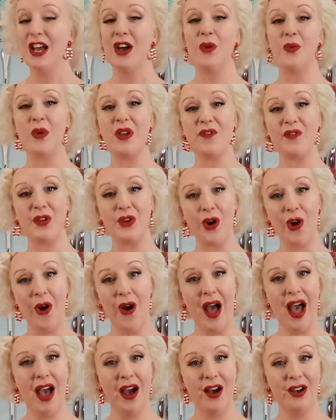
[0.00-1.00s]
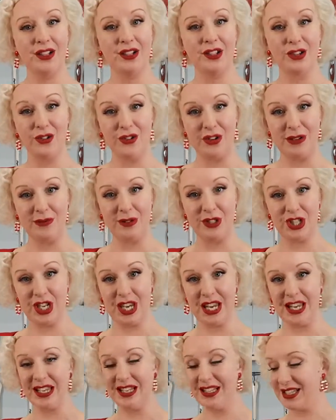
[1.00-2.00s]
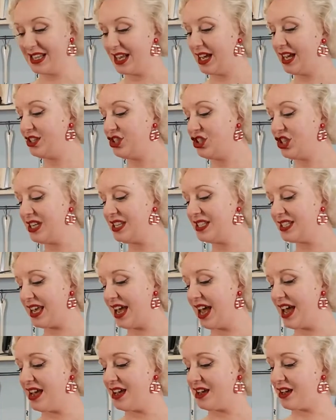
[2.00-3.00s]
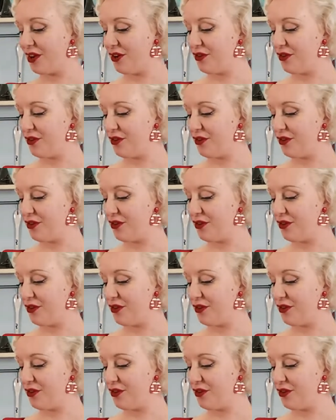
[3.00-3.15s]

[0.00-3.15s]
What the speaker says: We've got our cream cheese cheesecake